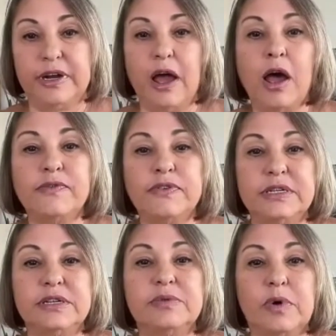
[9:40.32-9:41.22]
often
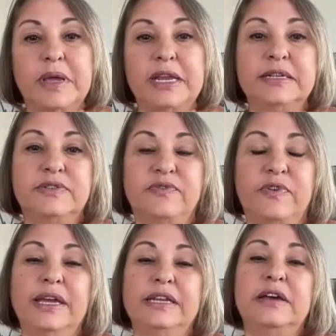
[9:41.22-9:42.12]
to women is
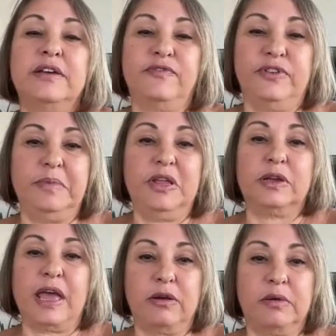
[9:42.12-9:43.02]
find a female
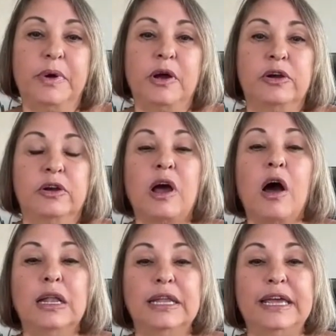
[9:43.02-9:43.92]
counterpart or
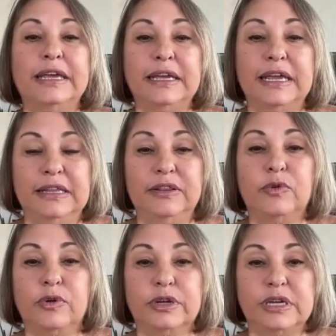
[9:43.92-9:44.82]
colleague in the
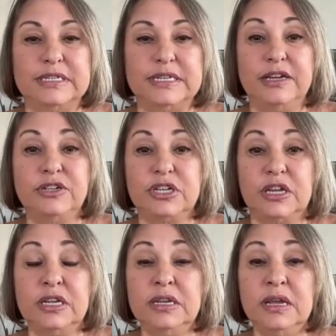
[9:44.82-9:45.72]

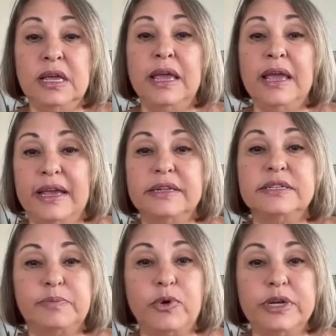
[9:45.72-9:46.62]
organization and
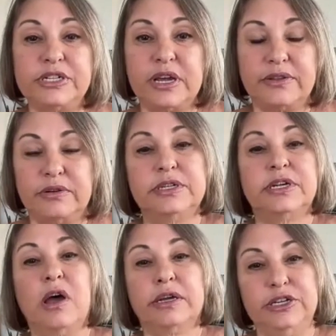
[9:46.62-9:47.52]
support each other and
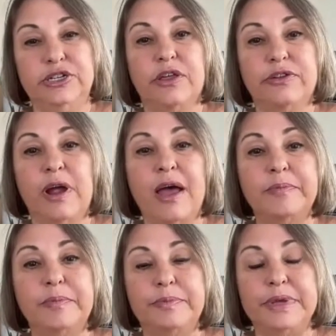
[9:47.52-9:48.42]
talk each other
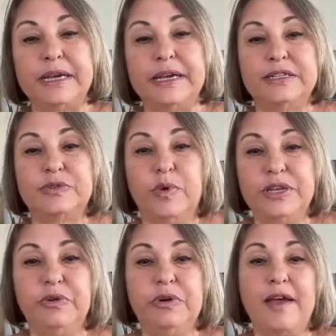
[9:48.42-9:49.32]
up. Because when
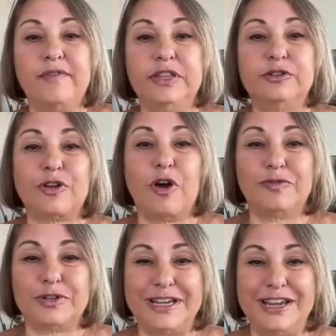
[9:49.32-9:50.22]
you're having those
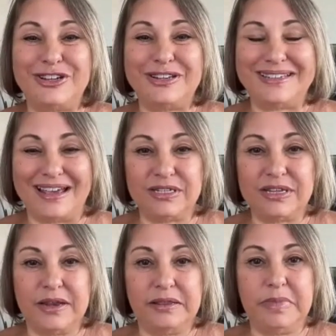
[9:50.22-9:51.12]
conversations
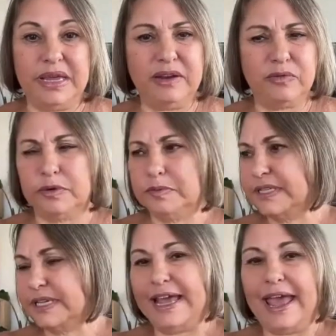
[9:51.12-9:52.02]
outside of the meeting room
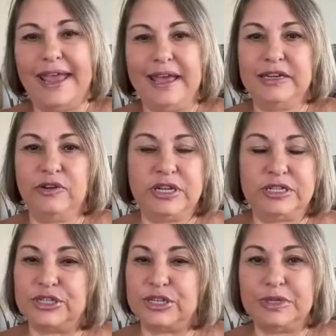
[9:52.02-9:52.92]
saying, hey, I
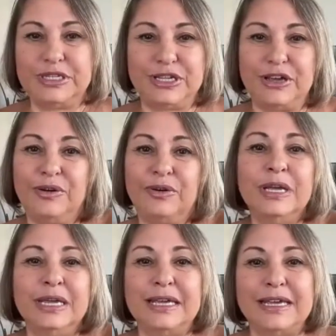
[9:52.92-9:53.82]
noticed so and so
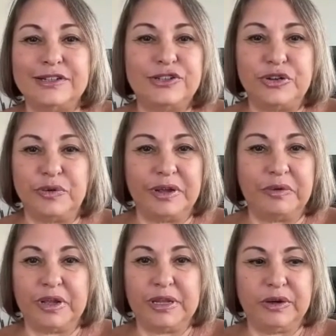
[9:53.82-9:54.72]
is doing a
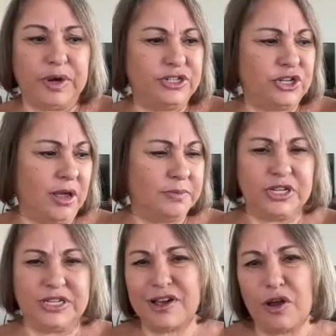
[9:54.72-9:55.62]
really great job,
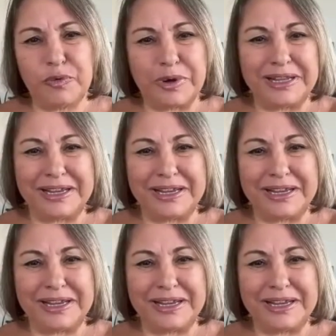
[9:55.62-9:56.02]
she's got really